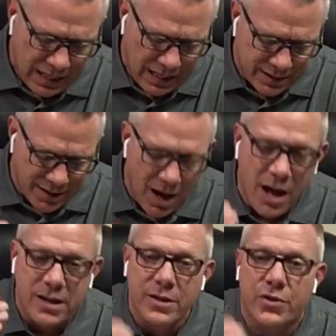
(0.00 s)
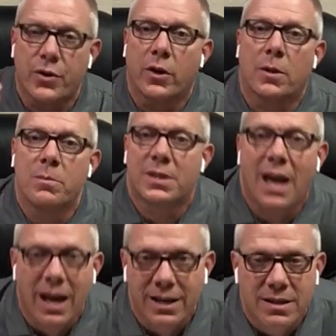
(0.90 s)
It's
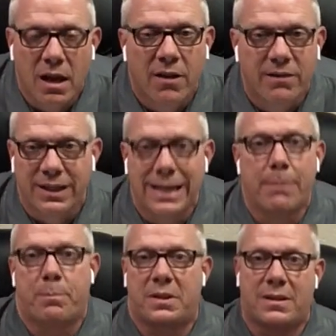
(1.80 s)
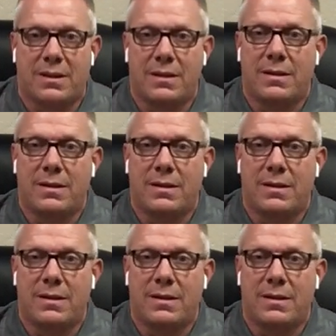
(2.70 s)
uncircumcised of lips.